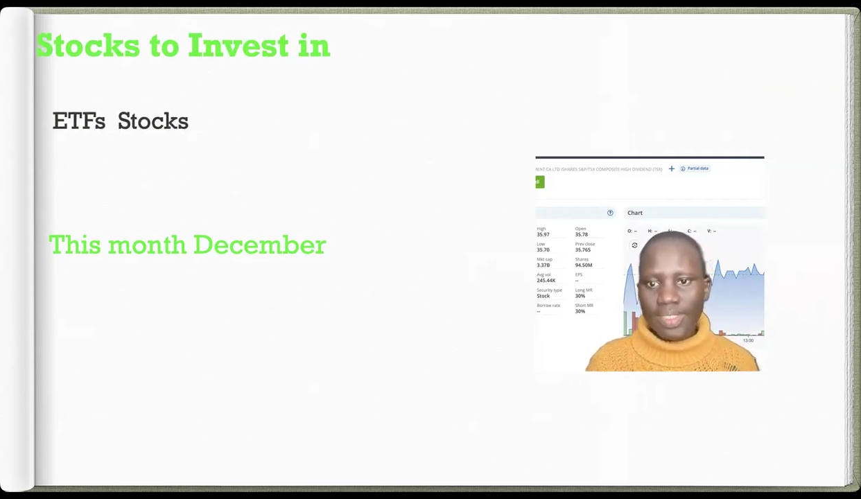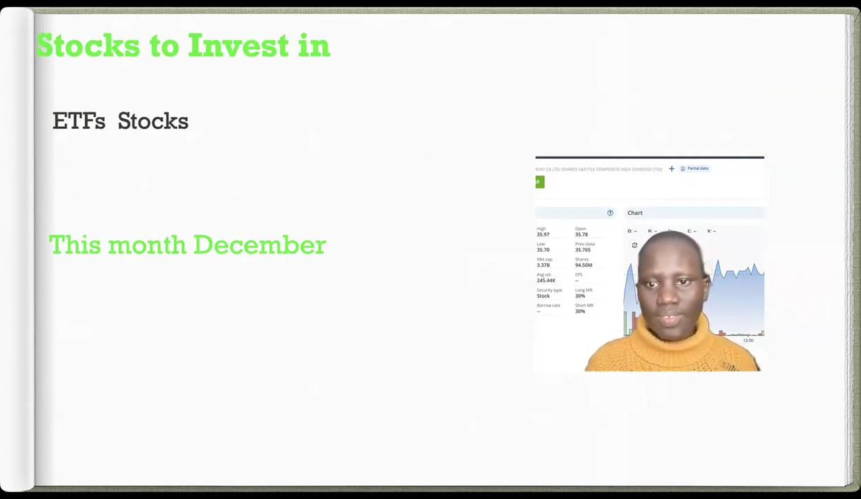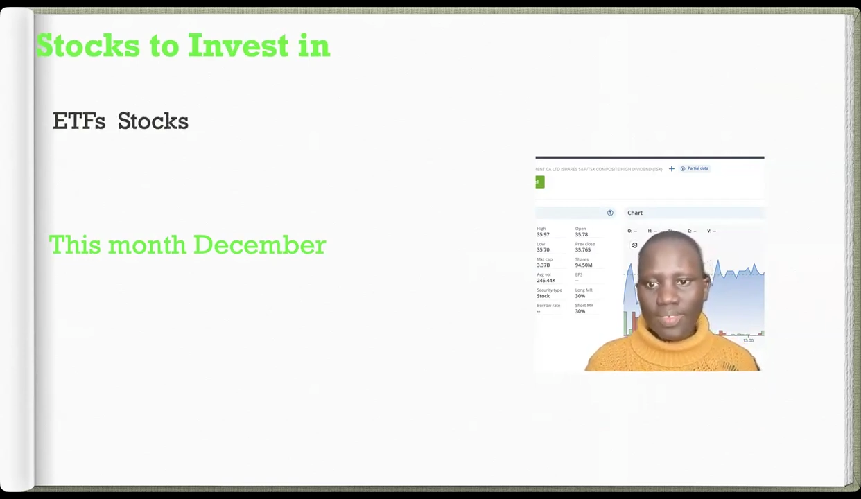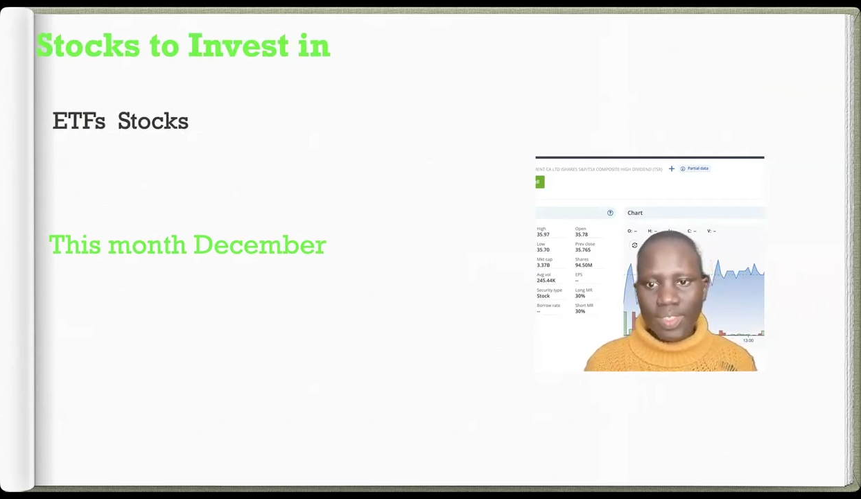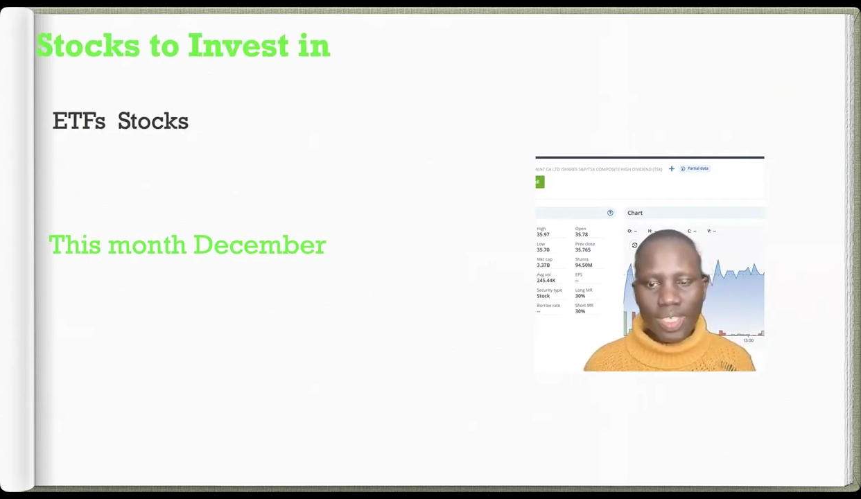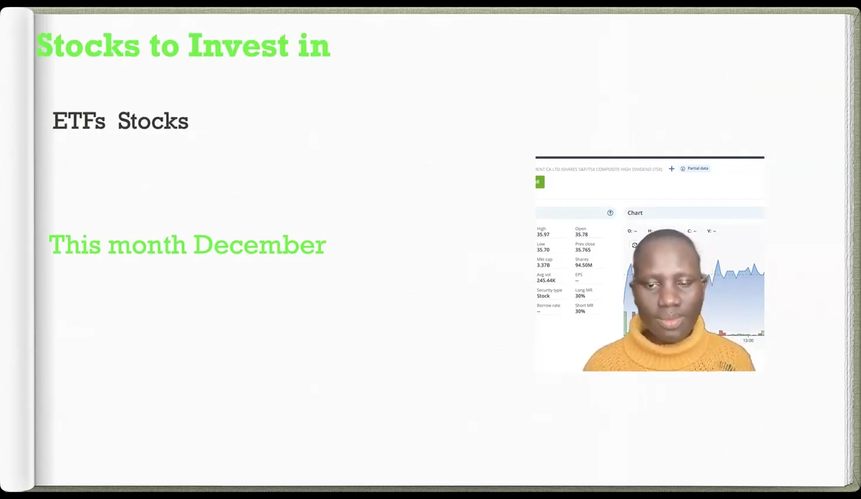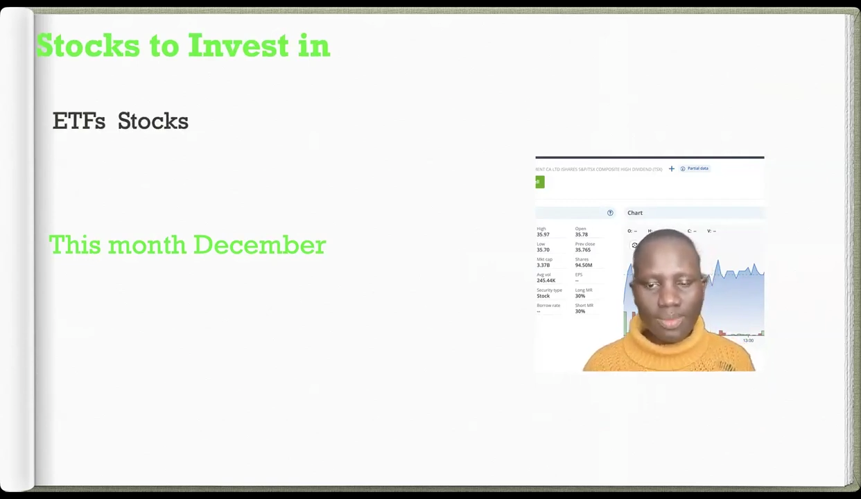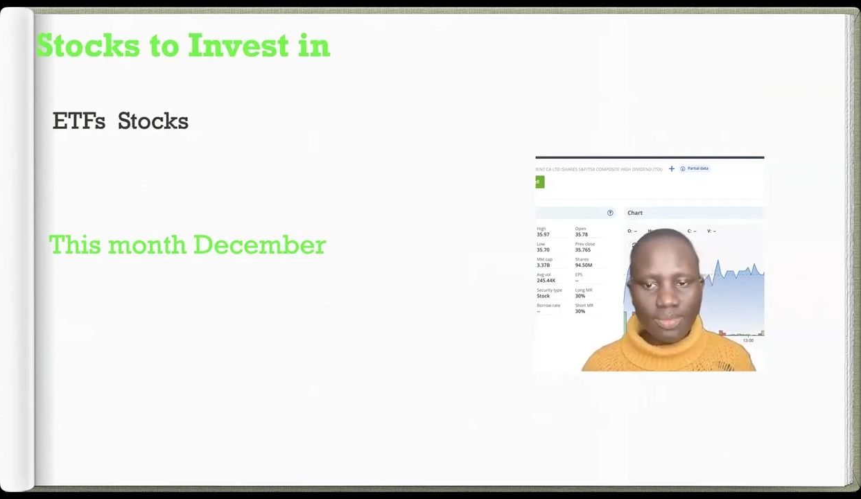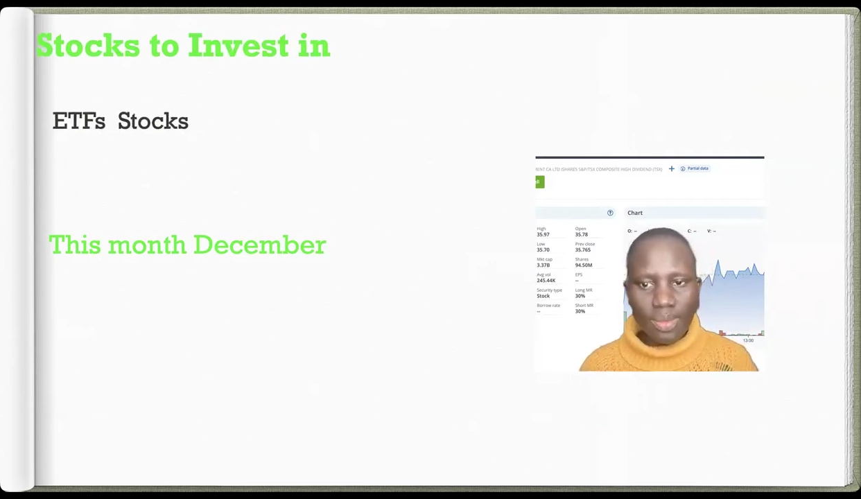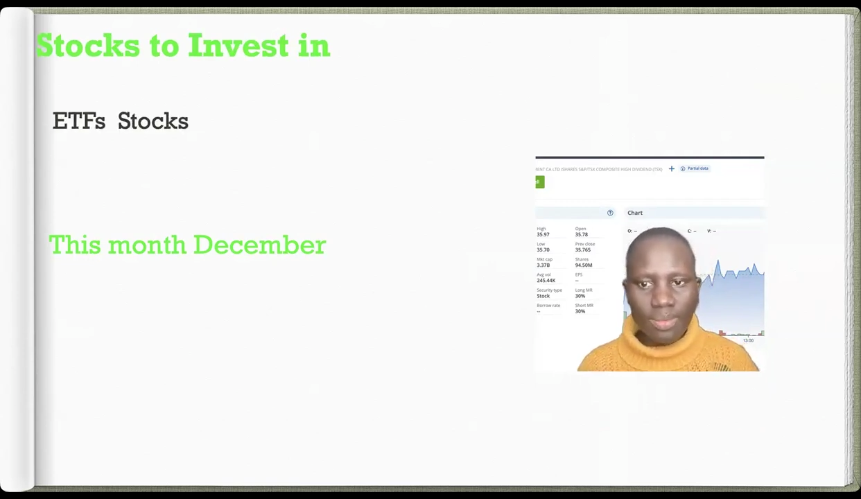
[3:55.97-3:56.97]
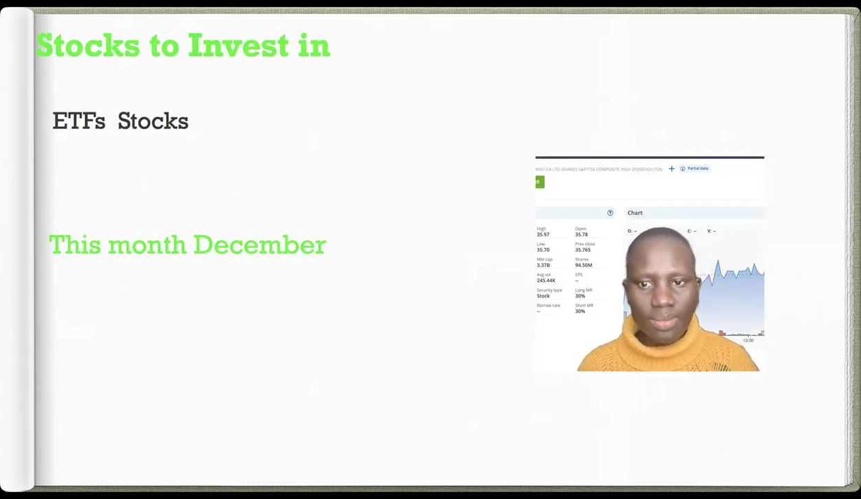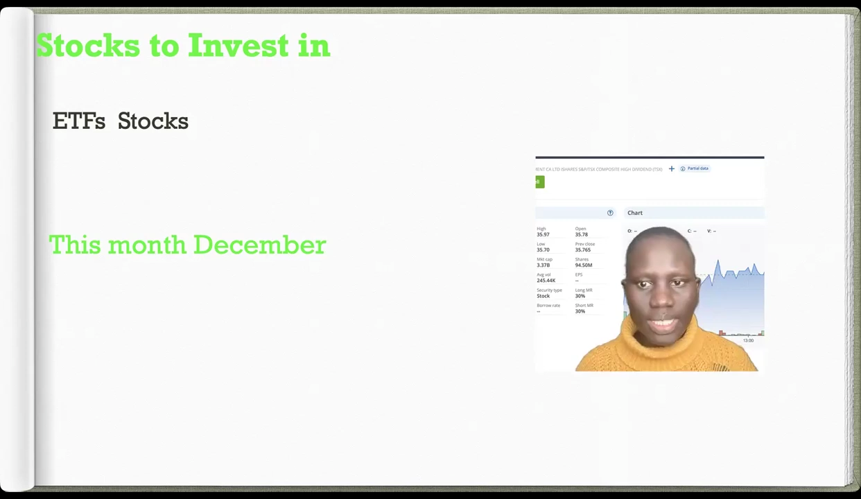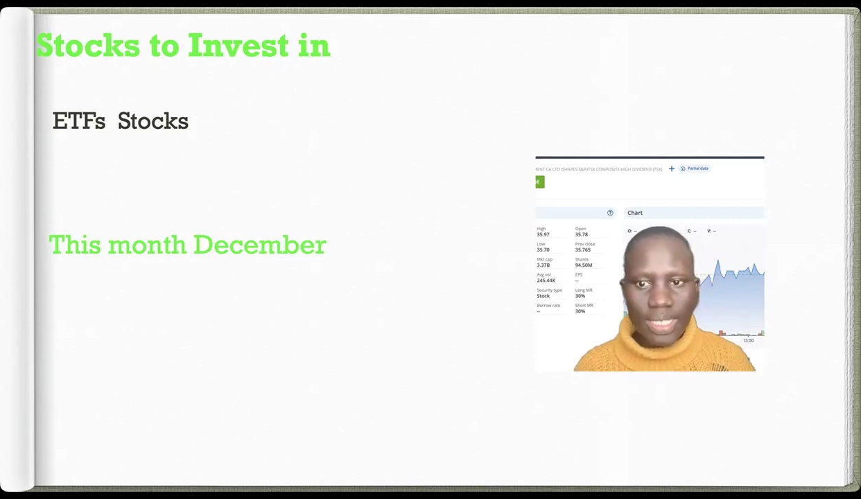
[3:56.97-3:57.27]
income for me,